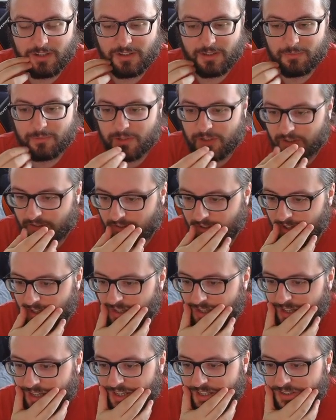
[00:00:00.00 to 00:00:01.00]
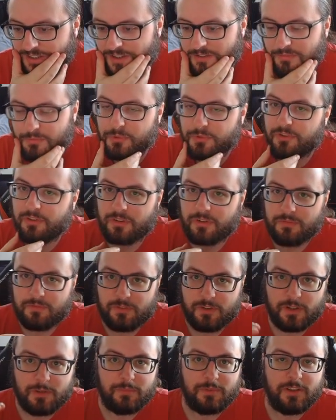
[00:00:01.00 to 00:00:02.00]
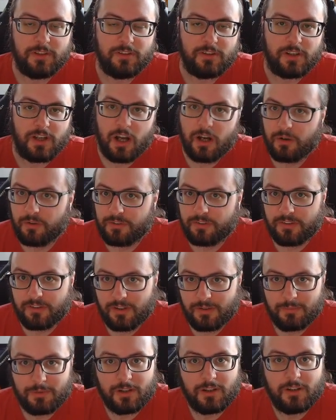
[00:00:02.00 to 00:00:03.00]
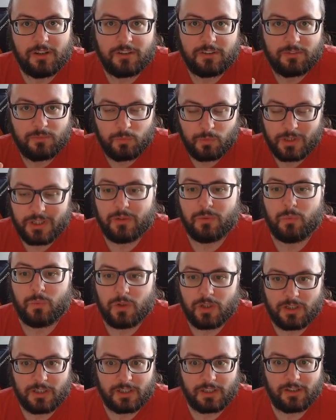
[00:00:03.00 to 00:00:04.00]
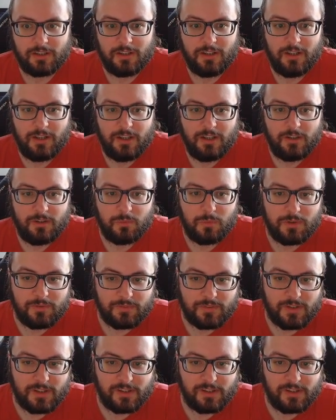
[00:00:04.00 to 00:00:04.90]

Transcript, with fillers: works. And they've also confirmed that the current dim cards will work with this.